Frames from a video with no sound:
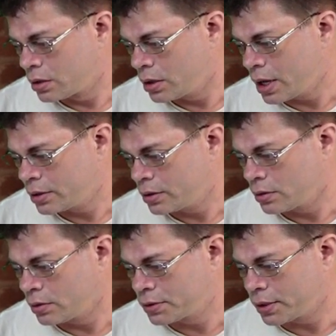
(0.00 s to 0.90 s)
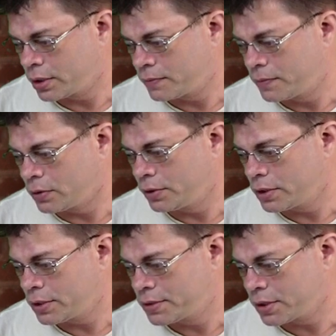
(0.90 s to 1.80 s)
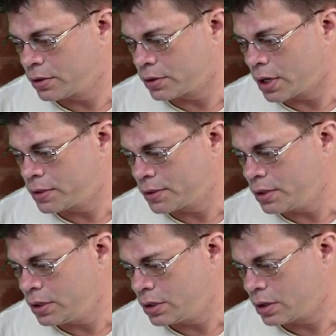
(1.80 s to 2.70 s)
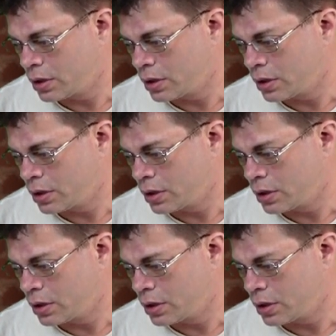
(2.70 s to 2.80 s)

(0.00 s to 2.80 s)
Yeah, it looks like it filled in the sticker nicely.